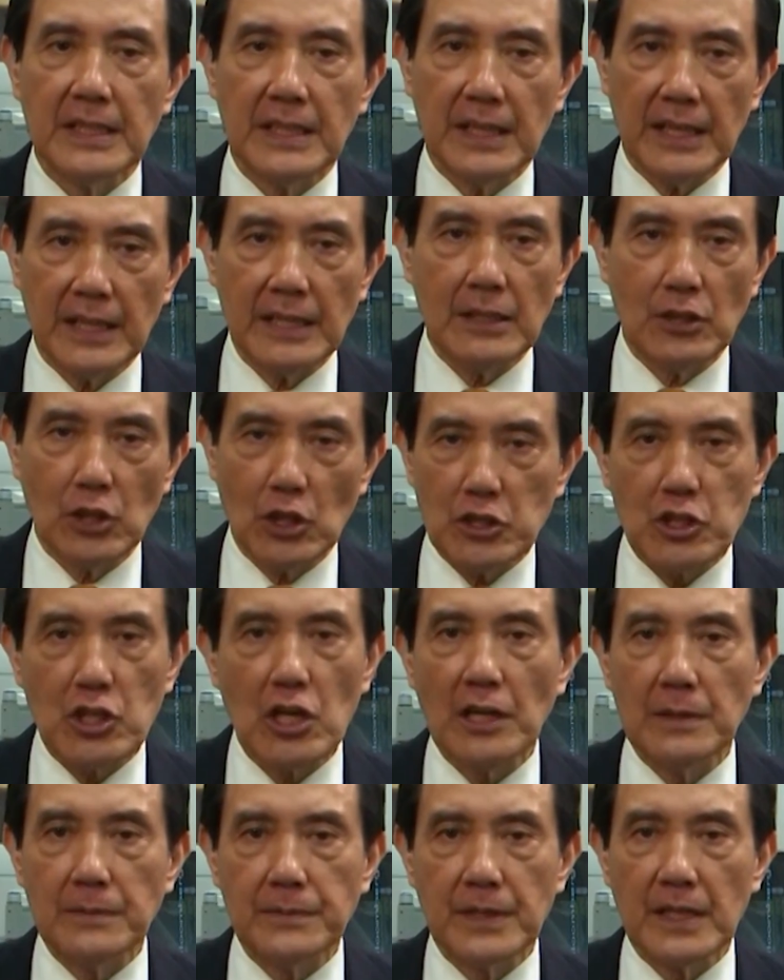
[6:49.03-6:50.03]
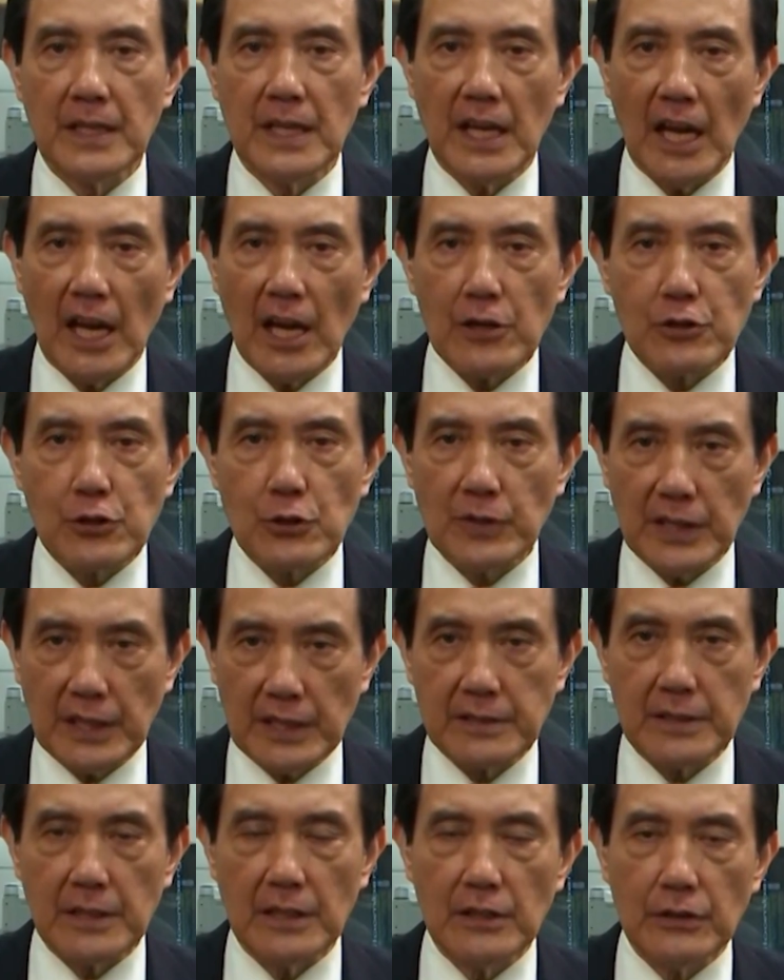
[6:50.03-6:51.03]
in Lausanne issued
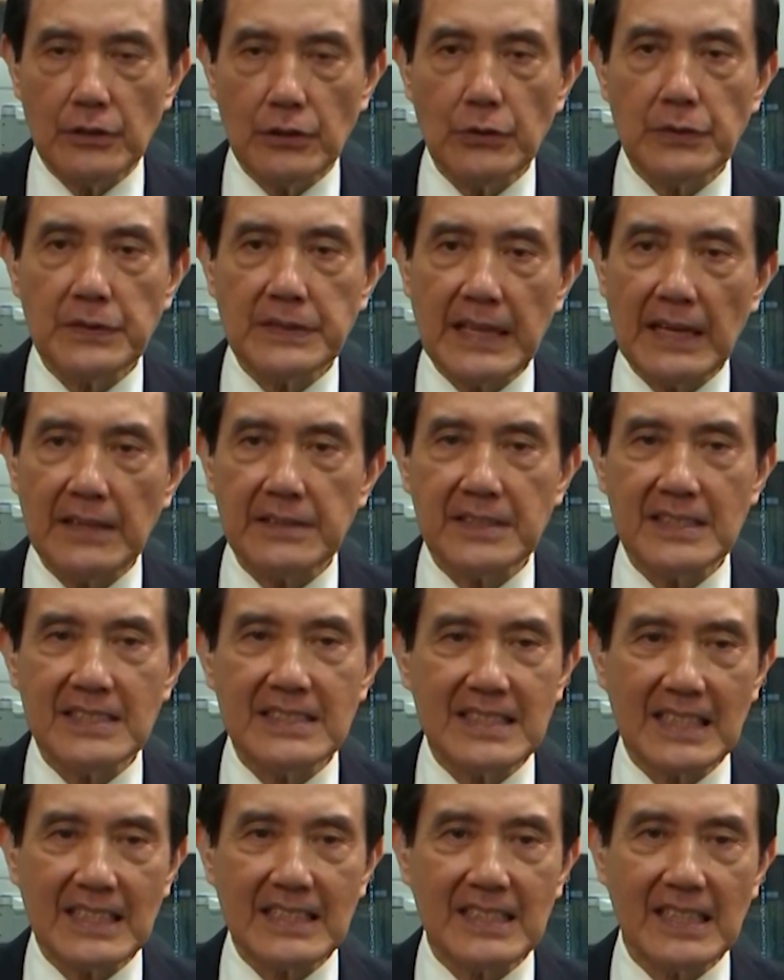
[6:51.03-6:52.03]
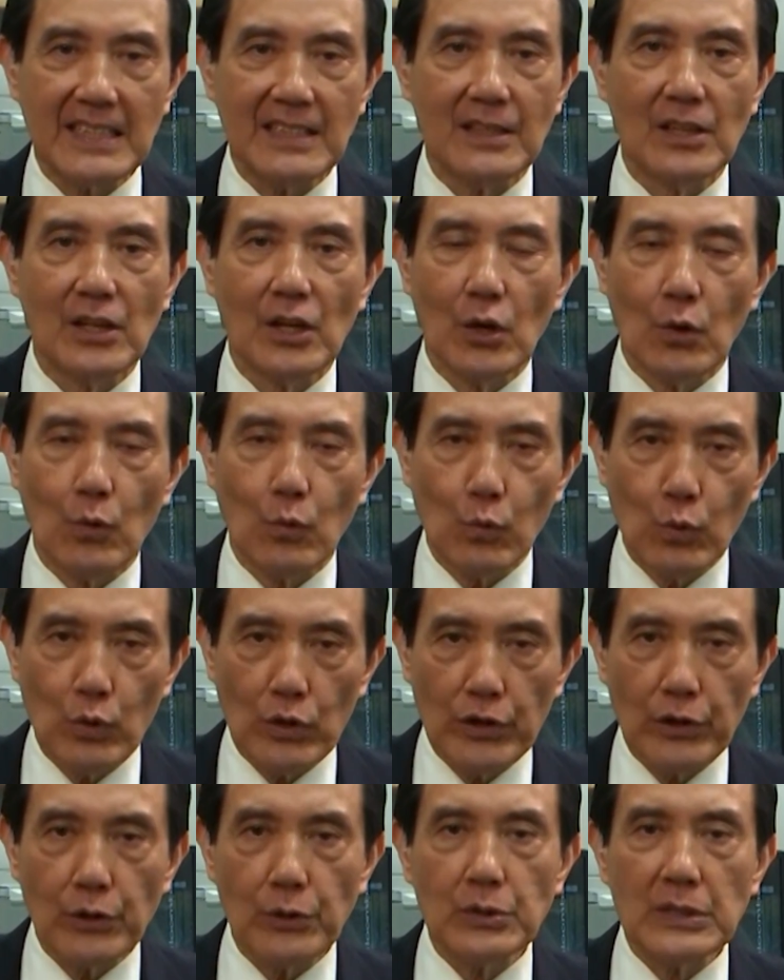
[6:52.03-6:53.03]
its 2016
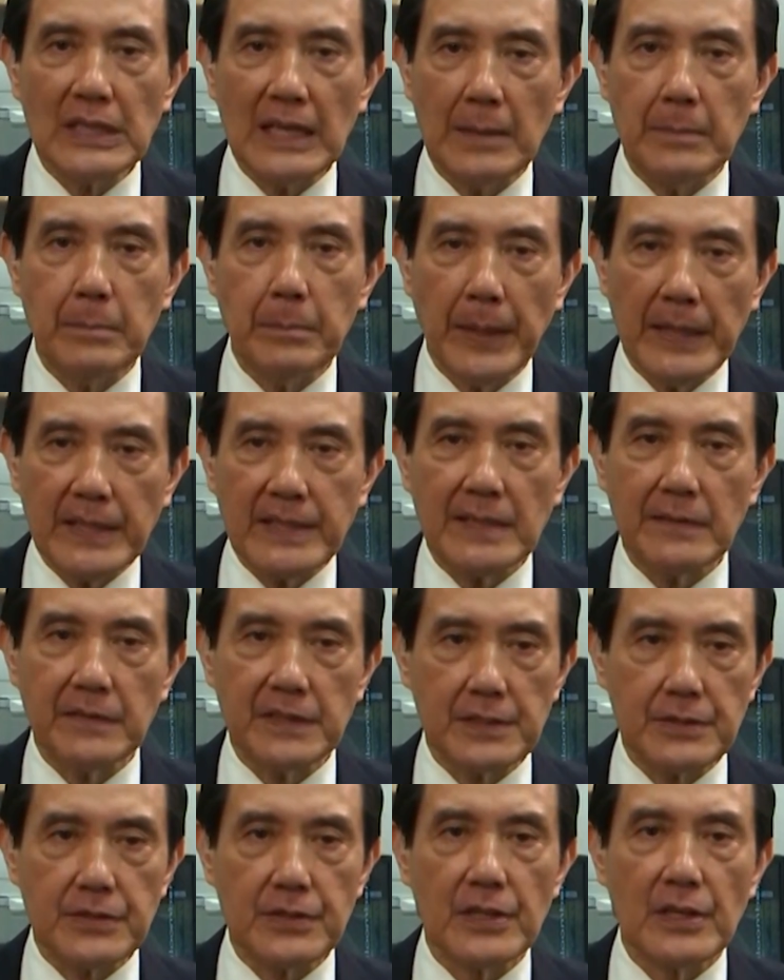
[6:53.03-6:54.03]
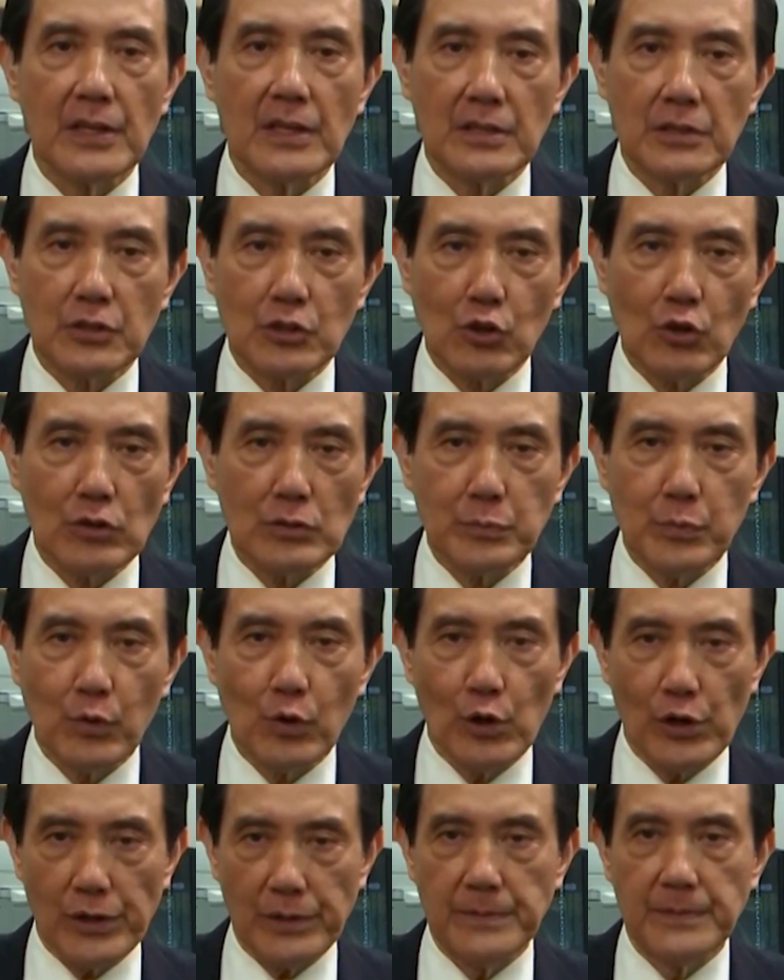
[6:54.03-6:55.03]
World Competitiveness
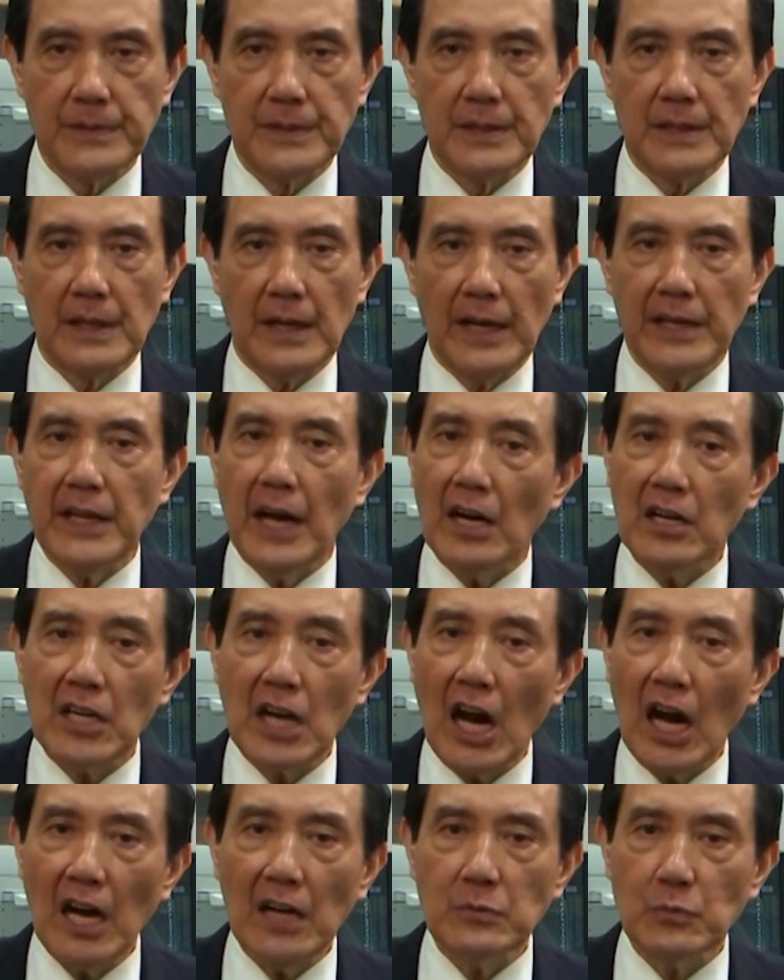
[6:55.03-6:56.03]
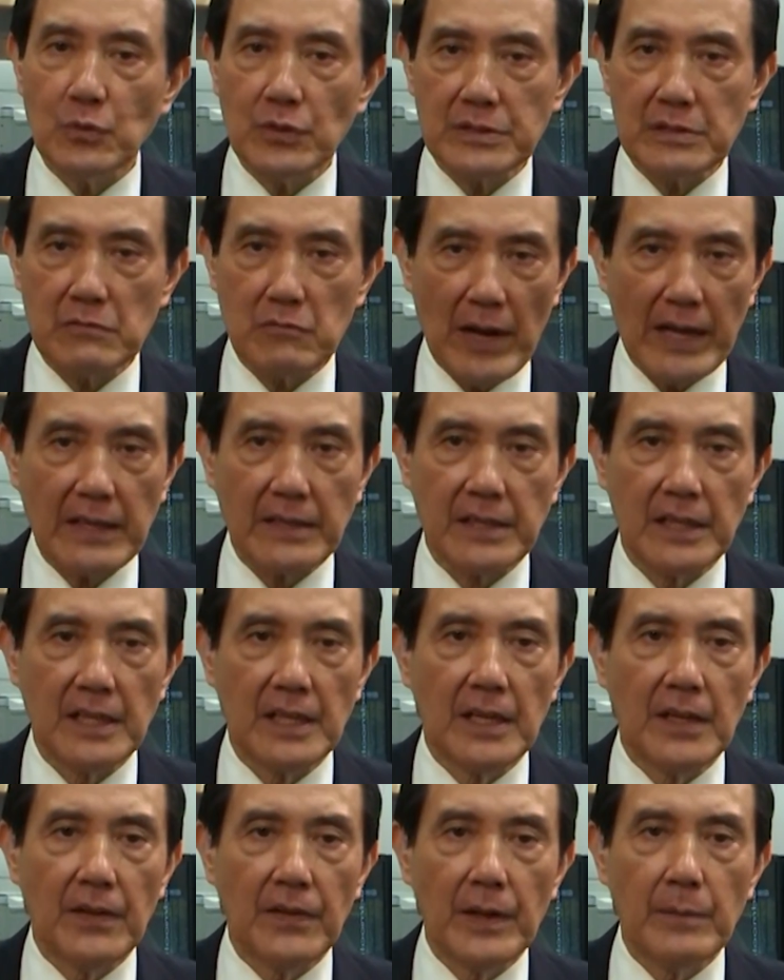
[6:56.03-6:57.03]
Scoreboard, and Hong Kong was ranked
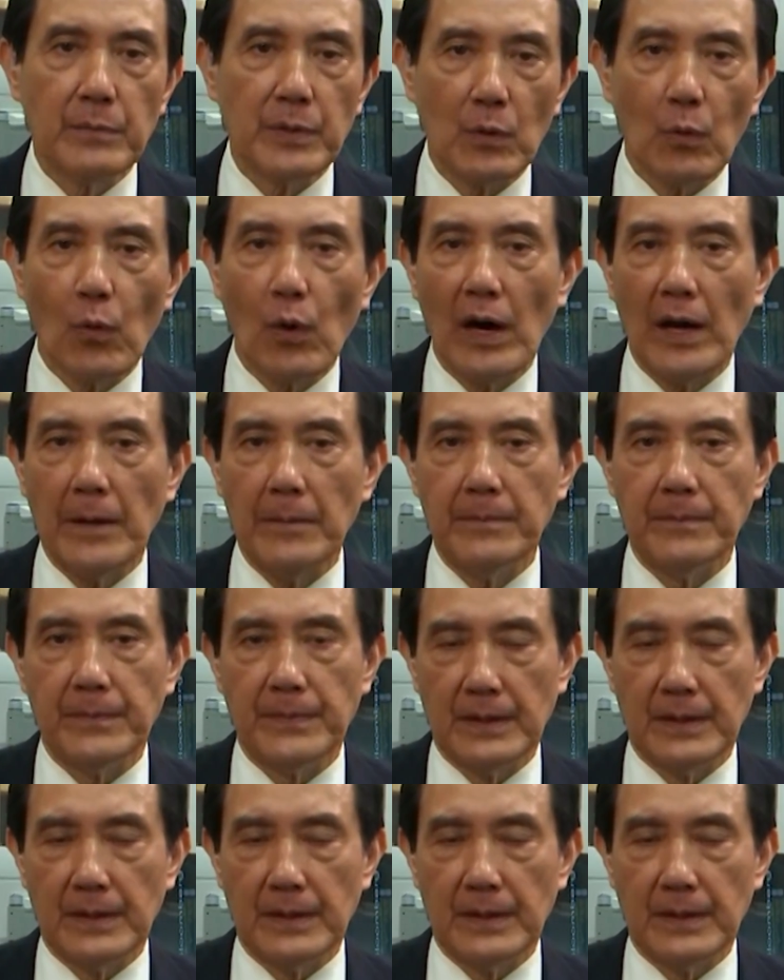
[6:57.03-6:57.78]
number 1.